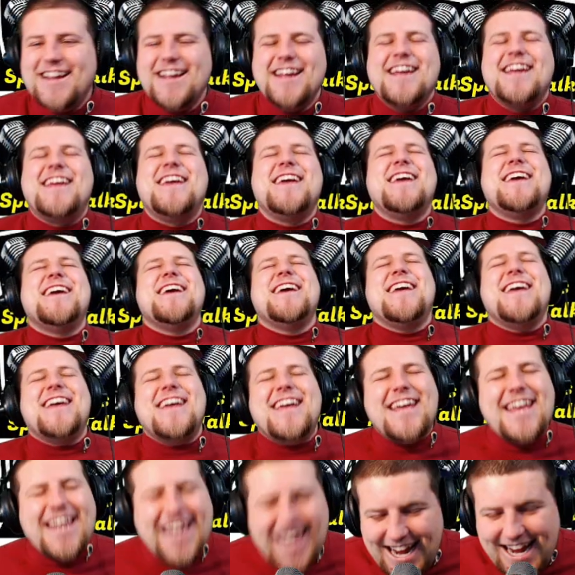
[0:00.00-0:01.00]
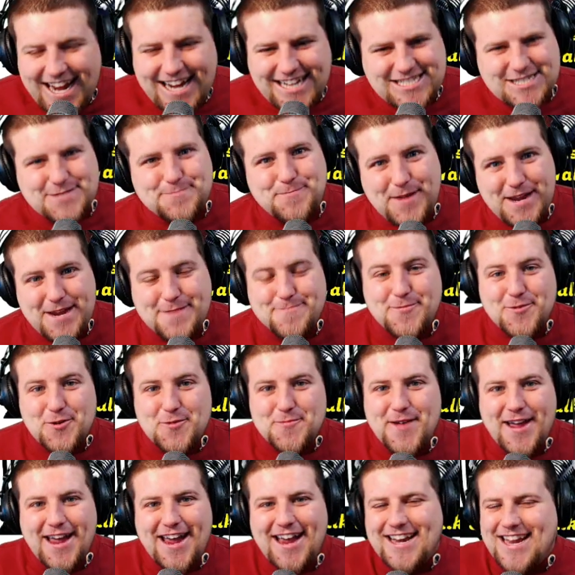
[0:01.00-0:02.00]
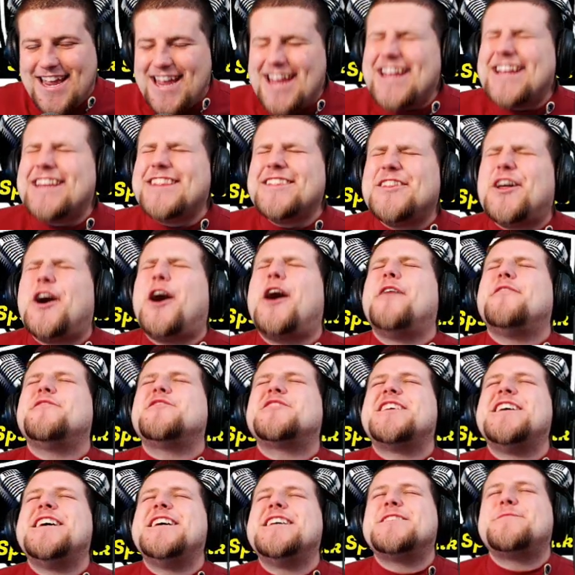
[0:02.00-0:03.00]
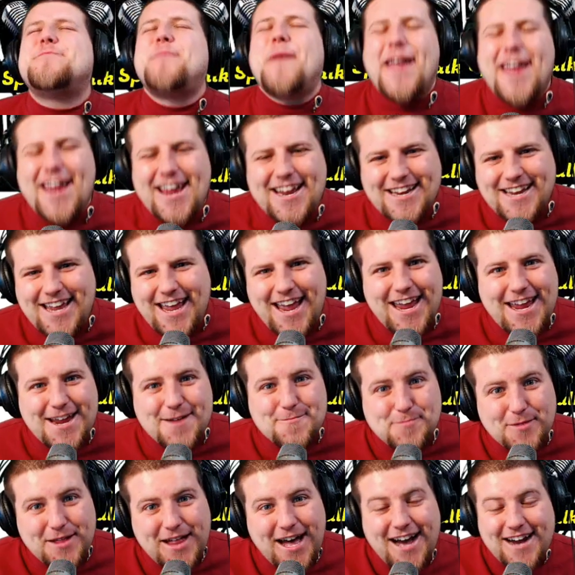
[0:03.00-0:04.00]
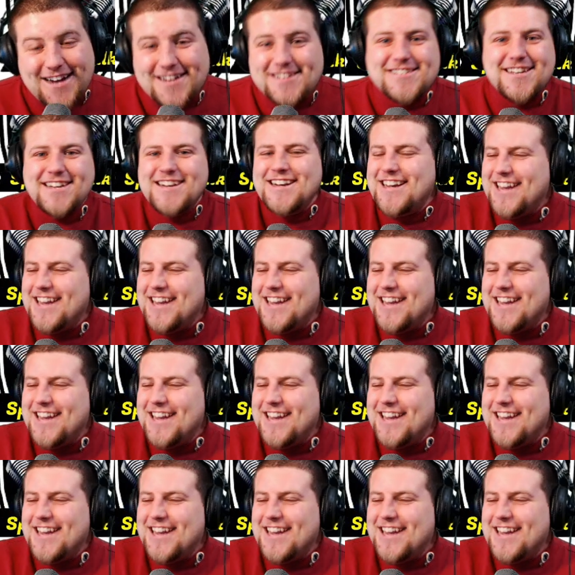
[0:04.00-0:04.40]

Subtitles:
He eats people, man. He loves his pancake blocks.